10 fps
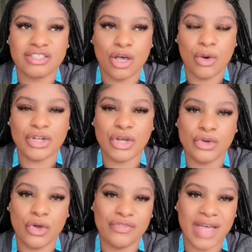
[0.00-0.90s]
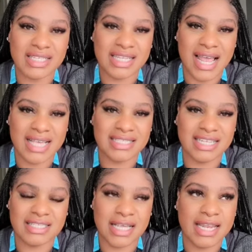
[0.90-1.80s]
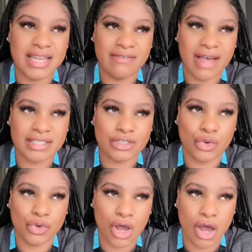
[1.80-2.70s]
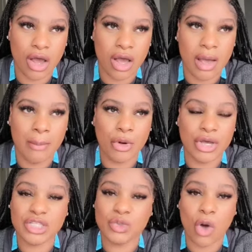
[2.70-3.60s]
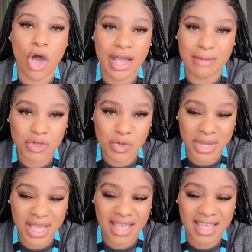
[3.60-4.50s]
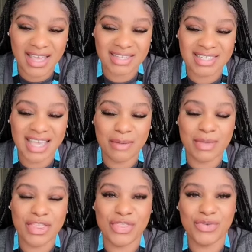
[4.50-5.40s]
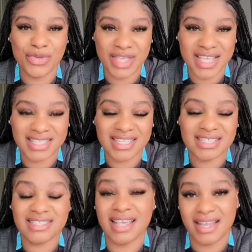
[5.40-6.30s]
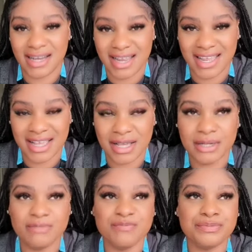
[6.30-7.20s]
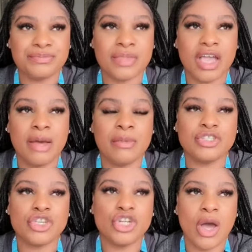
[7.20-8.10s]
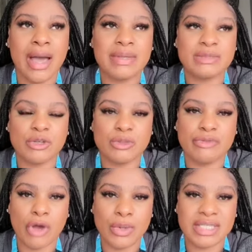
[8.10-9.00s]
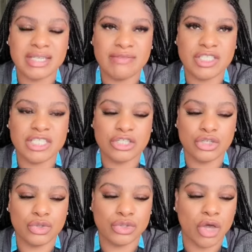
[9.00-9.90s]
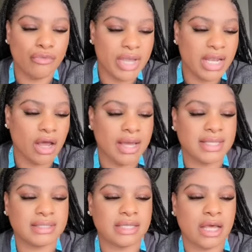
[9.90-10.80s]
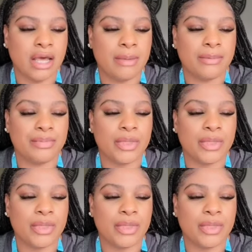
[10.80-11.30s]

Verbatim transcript: So I don't know if that's classed as a clean fast or not, but it's what I'm doing to get me through this sanely. Um, so you know how it's supposed to be rolling 72s? I realised um,